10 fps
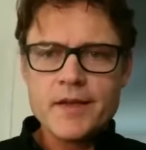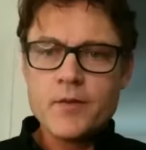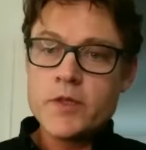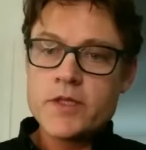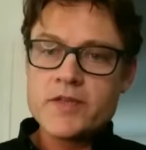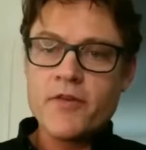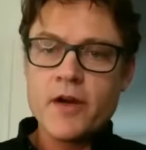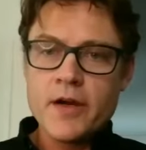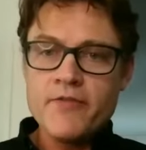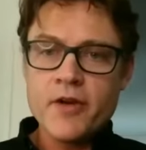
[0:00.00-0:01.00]
which is
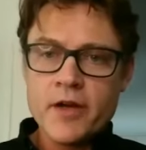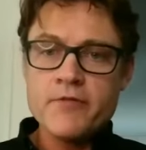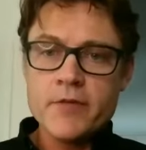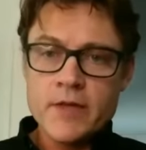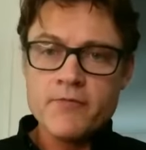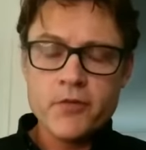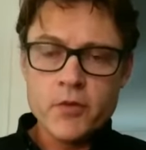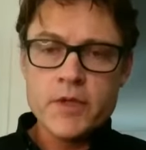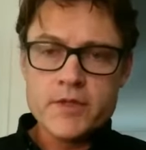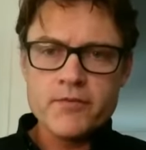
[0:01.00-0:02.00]
very
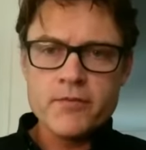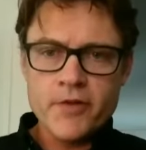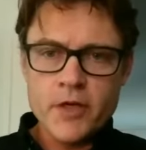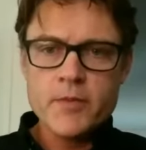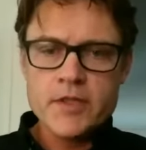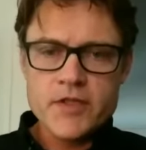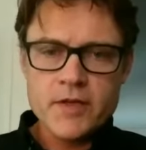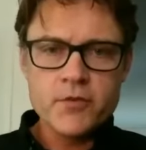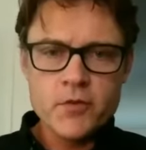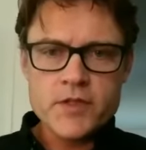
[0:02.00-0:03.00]
much
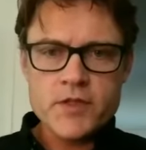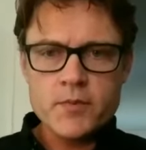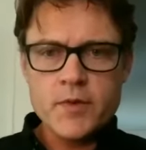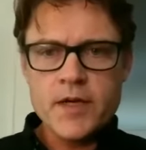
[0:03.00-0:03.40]
influenced,